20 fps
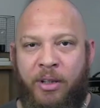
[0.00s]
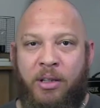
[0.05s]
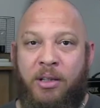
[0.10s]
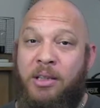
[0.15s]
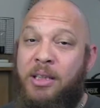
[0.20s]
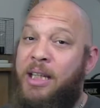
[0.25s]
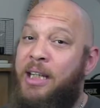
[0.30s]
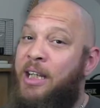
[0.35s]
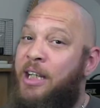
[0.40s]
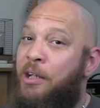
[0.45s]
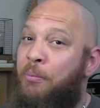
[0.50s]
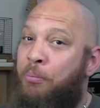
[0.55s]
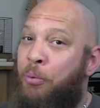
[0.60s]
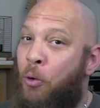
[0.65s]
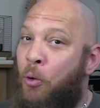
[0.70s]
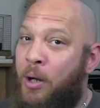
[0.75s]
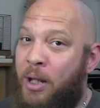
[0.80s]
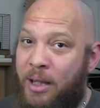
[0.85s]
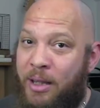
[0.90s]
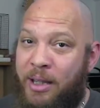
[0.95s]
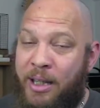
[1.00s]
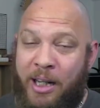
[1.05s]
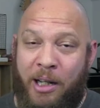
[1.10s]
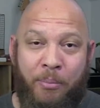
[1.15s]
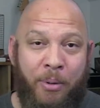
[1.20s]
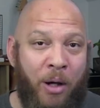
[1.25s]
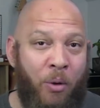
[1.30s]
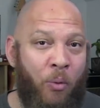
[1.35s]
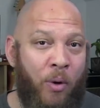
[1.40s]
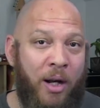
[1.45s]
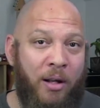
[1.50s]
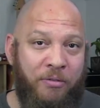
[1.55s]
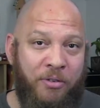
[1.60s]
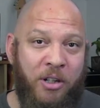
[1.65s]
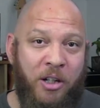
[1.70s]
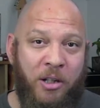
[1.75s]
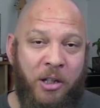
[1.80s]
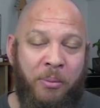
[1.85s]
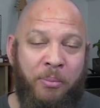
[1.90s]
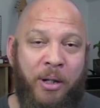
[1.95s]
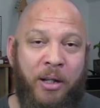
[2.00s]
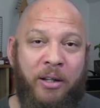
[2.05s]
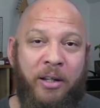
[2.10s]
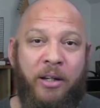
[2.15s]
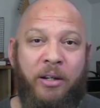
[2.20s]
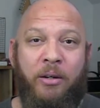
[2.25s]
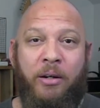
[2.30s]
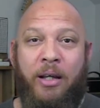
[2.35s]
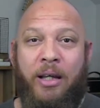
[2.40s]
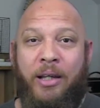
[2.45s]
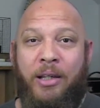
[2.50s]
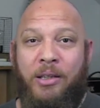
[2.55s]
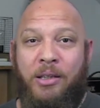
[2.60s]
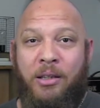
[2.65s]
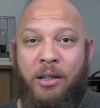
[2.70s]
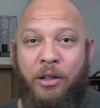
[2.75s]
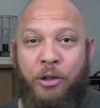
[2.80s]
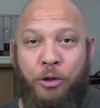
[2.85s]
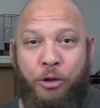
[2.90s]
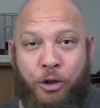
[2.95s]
See, the important thing about what I've talked about here is